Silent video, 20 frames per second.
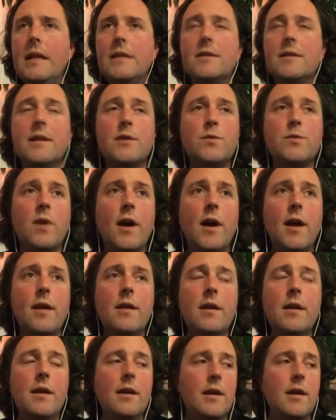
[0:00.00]
So that's why,
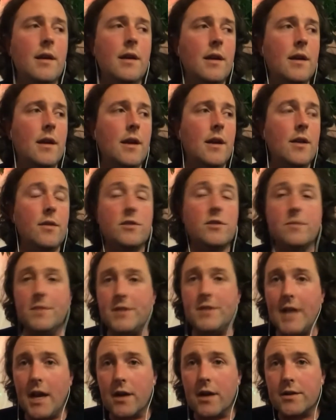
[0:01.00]
so
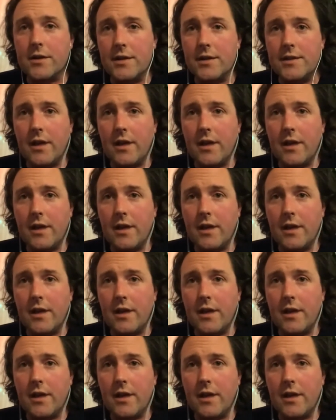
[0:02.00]
much action is